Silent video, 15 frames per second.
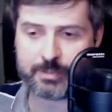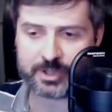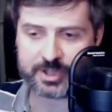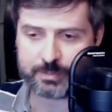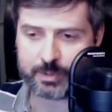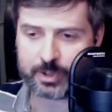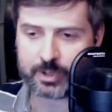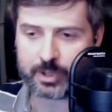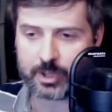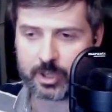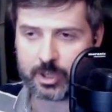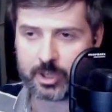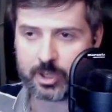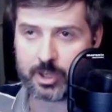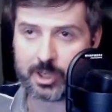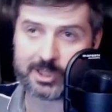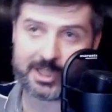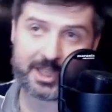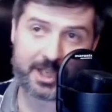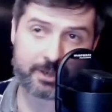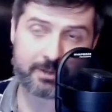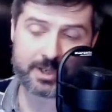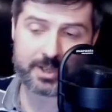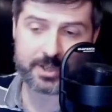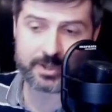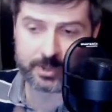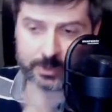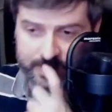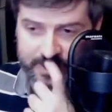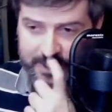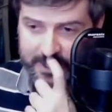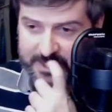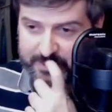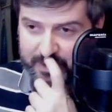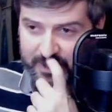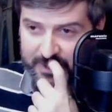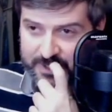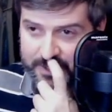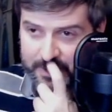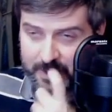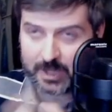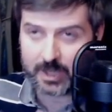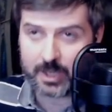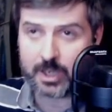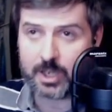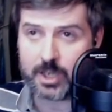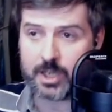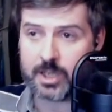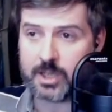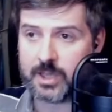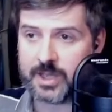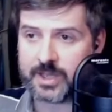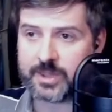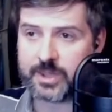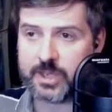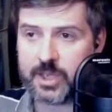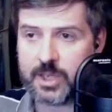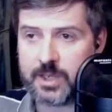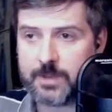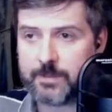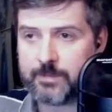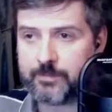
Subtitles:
Petersburg, Leningrad in those days, because like the